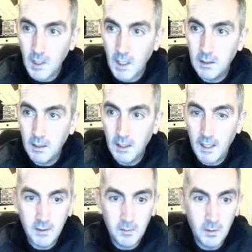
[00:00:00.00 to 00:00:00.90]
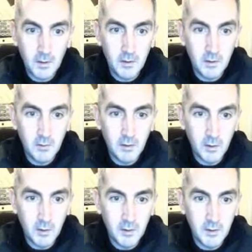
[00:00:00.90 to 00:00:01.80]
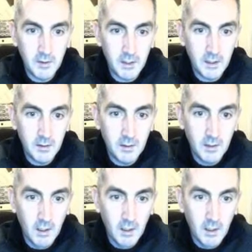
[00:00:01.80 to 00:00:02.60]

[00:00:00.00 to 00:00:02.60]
And the last one under resources is